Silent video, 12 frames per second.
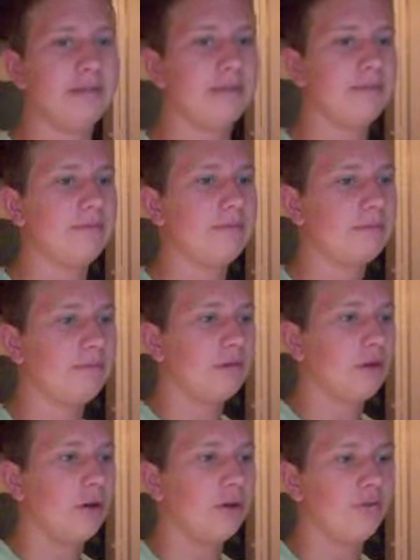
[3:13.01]
And
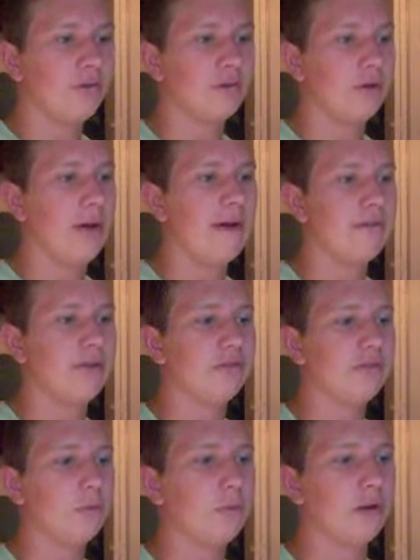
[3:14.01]
so if there's no
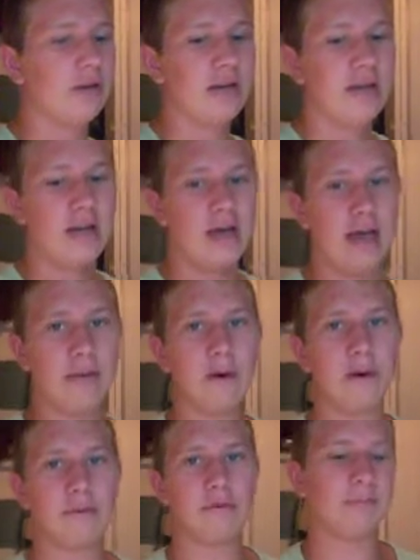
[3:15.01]
evidence for it, I
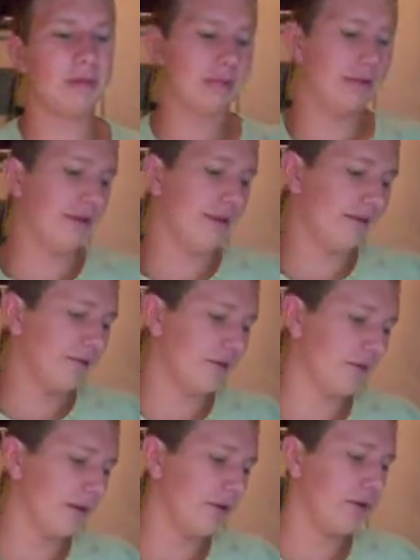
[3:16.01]
won't. But there is,
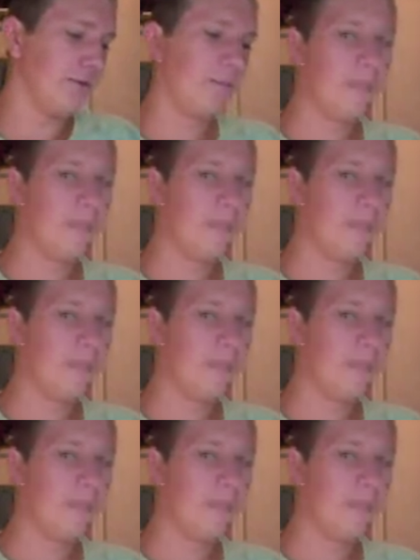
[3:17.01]
so I do.